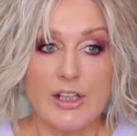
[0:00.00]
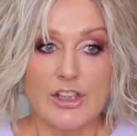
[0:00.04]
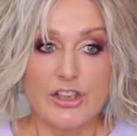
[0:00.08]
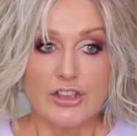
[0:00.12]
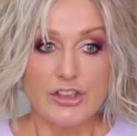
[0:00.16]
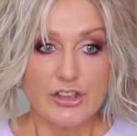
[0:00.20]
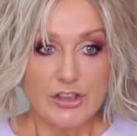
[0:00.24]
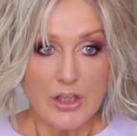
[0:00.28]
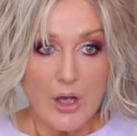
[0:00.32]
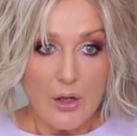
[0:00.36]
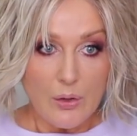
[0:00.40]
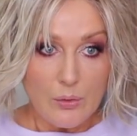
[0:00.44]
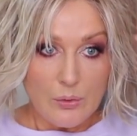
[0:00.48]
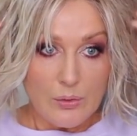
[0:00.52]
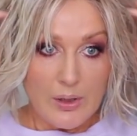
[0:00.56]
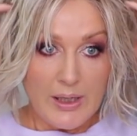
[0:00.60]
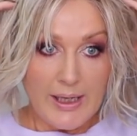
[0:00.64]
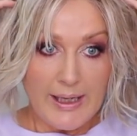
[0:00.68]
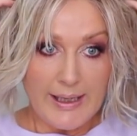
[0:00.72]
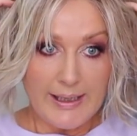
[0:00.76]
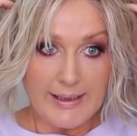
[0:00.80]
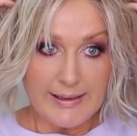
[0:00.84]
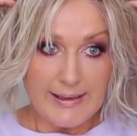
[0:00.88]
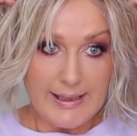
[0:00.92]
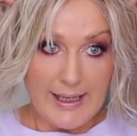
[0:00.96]
So
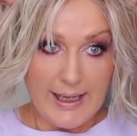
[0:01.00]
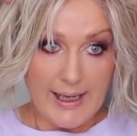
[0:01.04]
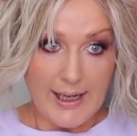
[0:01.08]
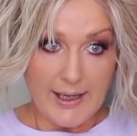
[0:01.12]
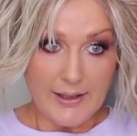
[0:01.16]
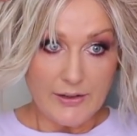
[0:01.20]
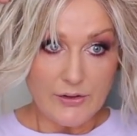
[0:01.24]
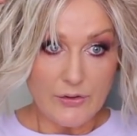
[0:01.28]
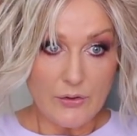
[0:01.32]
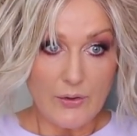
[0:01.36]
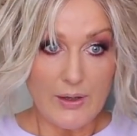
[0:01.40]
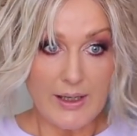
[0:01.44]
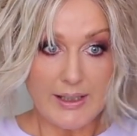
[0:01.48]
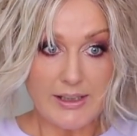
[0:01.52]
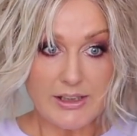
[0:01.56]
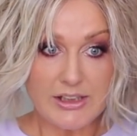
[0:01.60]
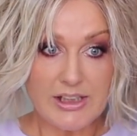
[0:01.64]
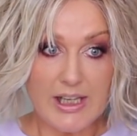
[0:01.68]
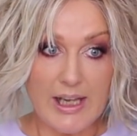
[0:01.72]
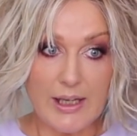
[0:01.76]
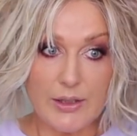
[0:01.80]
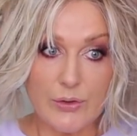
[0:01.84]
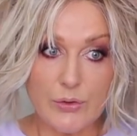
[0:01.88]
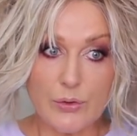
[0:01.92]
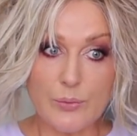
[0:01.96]
yeah, I thought I'd
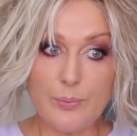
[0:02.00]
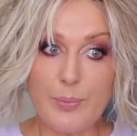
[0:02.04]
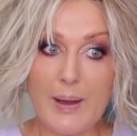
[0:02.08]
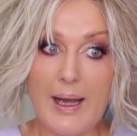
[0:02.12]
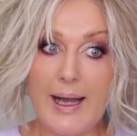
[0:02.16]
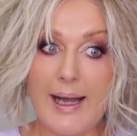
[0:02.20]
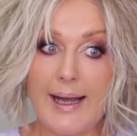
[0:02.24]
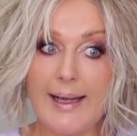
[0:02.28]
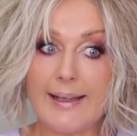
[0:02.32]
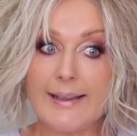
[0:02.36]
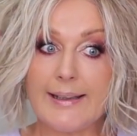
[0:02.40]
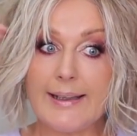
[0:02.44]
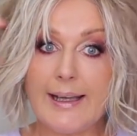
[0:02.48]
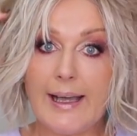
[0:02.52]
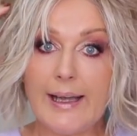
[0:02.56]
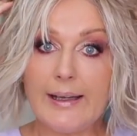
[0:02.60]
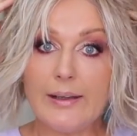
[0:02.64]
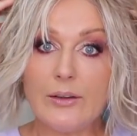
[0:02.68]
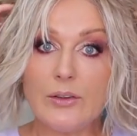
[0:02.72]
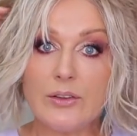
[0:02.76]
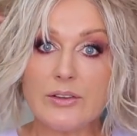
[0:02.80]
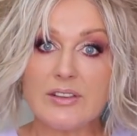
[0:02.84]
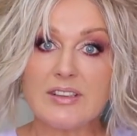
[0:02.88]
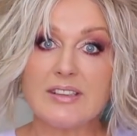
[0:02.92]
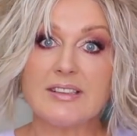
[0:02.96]
tell you, but I
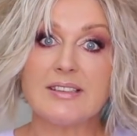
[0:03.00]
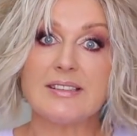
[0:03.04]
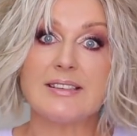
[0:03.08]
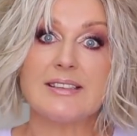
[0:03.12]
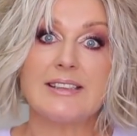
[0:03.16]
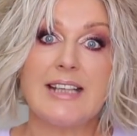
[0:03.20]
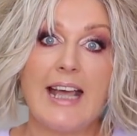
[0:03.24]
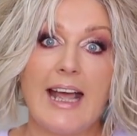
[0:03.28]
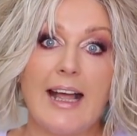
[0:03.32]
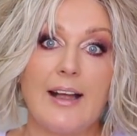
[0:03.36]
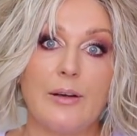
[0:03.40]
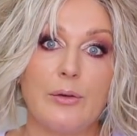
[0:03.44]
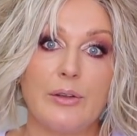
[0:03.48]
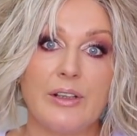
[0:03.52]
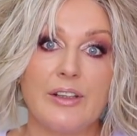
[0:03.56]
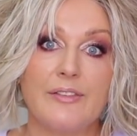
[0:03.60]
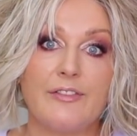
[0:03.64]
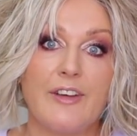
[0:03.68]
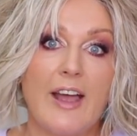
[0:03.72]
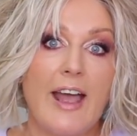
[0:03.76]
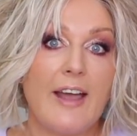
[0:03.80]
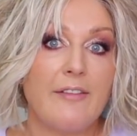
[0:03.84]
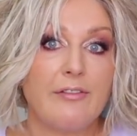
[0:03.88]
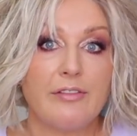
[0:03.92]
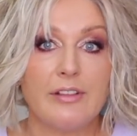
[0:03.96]
cannot tell
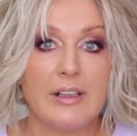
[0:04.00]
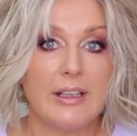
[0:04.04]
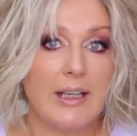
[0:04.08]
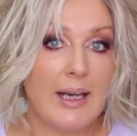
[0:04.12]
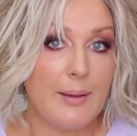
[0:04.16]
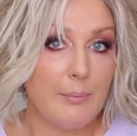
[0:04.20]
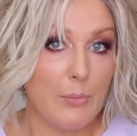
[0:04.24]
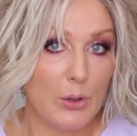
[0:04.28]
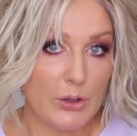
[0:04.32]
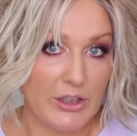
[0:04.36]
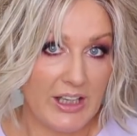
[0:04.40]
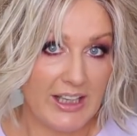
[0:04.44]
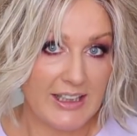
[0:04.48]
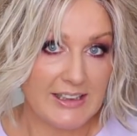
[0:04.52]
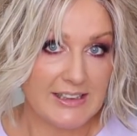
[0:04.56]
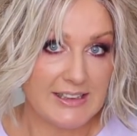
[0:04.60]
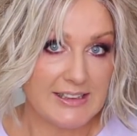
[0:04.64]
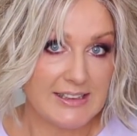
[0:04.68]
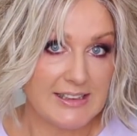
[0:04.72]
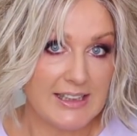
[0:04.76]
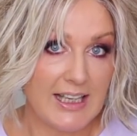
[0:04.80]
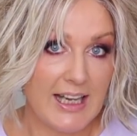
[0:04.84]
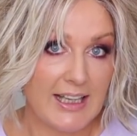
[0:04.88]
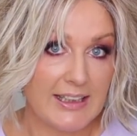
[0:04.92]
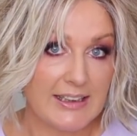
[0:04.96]
if every Lemonade
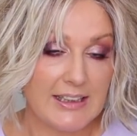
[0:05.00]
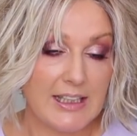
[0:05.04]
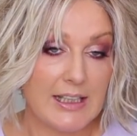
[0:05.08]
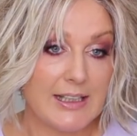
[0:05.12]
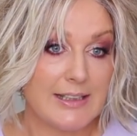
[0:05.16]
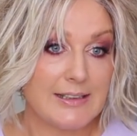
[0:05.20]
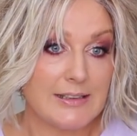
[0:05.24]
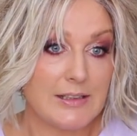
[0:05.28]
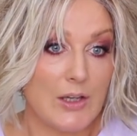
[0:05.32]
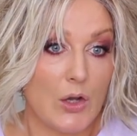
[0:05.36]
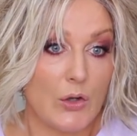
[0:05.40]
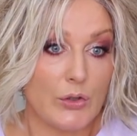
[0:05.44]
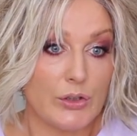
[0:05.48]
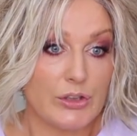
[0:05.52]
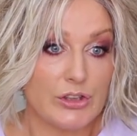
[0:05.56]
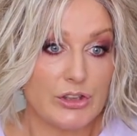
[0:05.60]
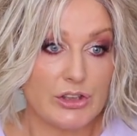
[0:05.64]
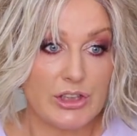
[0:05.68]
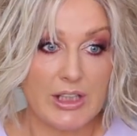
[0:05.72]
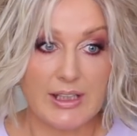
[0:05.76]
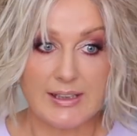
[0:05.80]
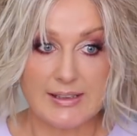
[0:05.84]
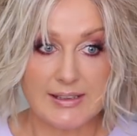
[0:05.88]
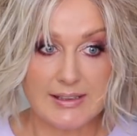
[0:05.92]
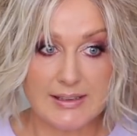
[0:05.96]
is like this or it's
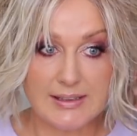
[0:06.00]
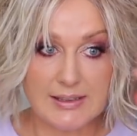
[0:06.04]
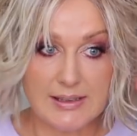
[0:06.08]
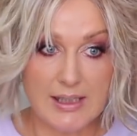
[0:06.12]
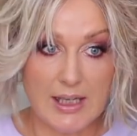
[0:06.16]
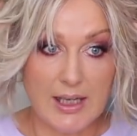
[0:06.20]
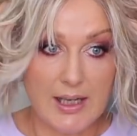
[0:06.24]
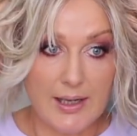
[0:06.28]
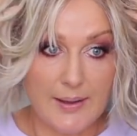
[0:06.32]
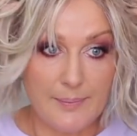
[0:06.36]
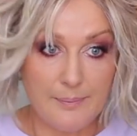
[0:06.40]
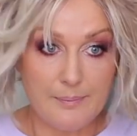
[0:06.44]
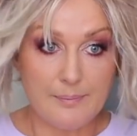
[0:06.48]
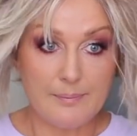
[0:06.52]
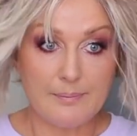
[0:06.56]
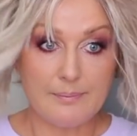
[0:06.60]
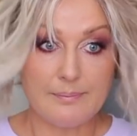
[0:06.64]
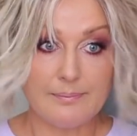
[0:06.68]
just, uh,